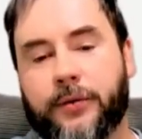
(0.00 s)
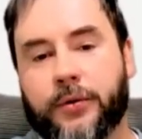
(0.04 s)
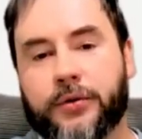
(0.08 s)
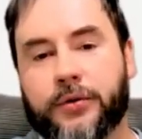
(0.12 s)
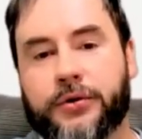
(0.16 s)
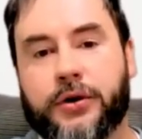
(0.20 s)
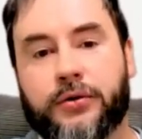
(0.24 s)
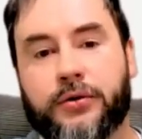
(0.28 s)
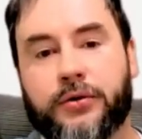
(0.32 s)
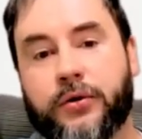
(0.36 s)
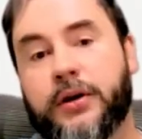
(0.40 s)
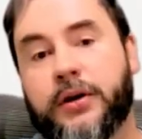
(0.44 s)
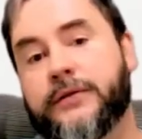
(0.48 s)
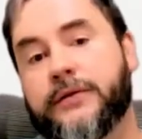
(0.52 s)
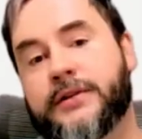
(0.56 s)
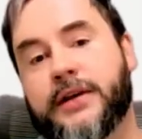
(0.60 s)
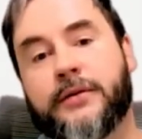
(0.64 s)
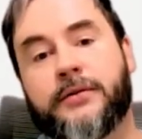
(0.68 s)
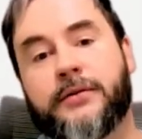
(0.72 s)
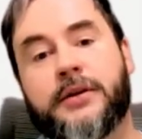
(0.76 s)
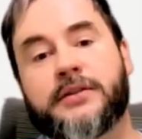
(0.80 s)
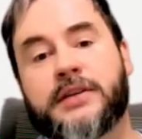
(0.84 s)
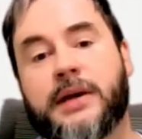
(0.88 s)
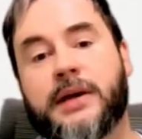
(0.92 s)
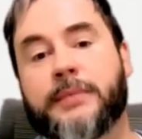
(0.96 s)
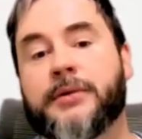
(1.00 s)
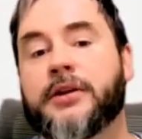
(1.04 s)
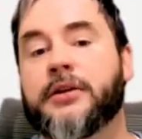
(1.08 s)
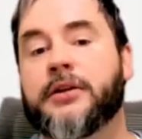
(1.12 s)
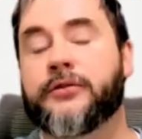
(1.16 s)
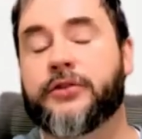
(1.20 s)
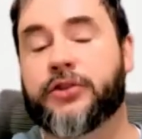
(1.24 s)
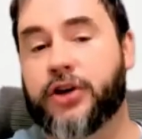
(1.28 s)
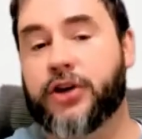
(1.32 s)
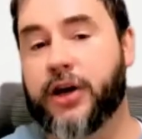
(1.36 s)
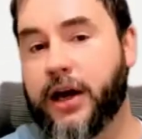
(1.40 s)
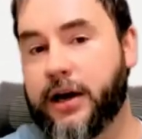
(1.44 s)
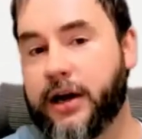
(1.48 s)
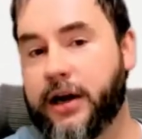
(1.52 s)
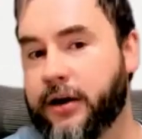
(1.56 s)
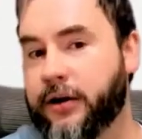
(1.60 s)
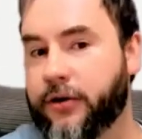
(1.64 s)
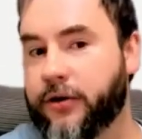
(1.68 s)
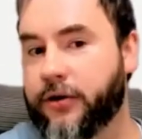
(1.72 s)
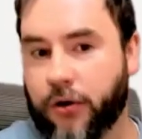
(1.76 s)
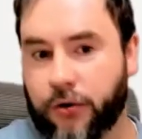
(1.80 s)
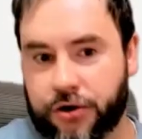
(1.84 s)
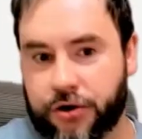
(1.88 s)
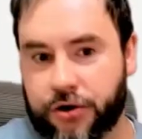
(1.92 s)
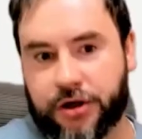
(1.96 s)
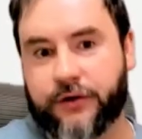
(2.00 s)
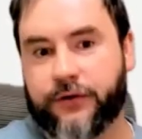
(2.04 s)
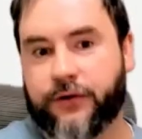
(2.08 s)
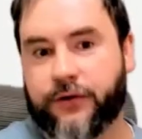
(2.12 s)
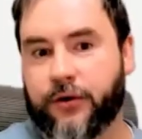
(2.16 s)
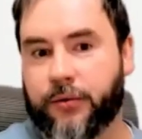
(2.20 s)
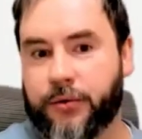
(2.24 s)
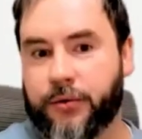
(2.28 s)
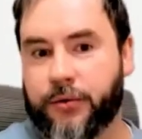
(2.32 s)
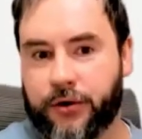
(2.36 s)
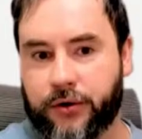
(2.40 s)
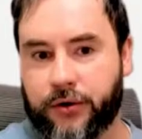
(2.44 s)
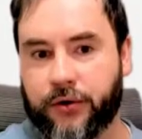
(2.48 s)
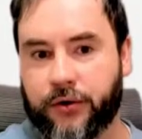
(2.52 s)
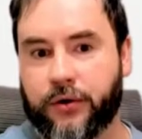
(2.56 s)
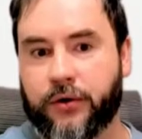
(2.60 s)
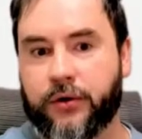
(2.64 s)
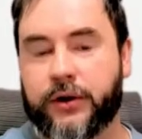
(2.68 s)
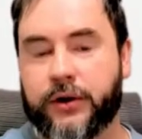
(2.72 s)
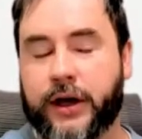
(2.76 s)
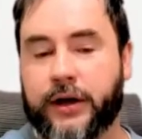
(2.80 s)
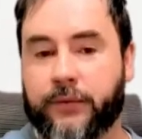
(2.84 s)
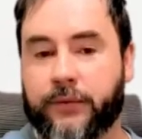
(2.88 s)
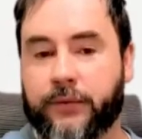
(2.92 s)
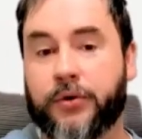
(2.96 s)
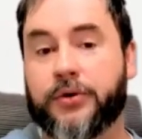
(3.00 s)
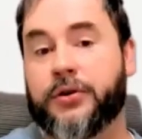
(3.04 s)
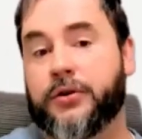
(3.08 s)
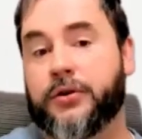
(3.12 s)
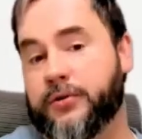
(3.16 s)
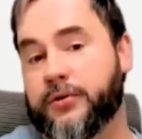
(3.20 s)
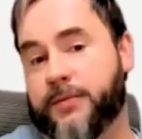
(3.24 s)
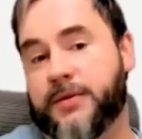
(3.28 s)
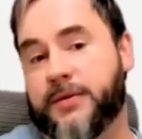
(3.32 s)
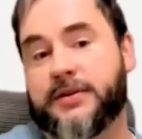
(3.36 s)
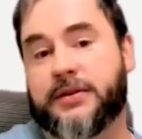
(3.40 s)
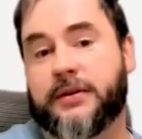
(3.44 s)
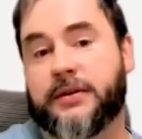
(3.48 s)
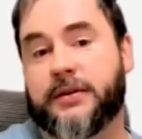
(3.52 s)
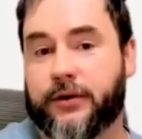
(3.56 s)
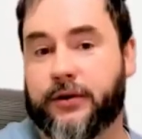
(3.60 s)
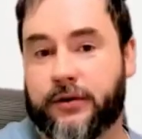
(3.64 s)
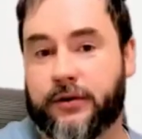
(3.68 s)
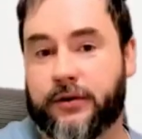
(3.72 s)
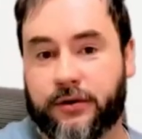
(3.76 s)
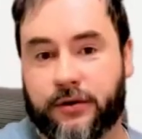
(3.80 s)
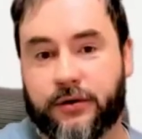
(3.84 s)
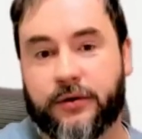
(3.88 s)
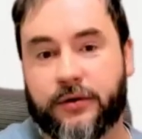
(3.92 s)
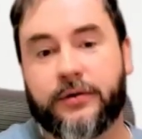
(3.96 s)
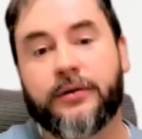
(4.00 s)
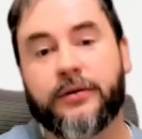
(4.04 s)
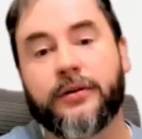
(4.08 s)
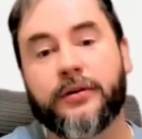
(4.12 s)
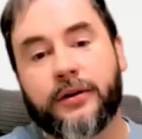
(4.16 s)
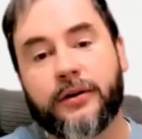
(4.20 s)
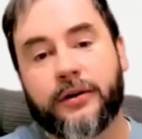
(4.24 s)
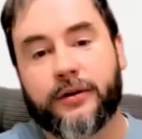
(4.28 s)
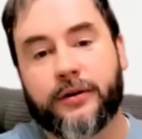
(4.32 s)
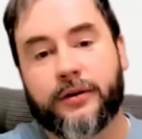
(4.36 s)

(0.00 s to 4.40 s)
what you do, if they need some kind of training, coaching from you, like what you specifically do.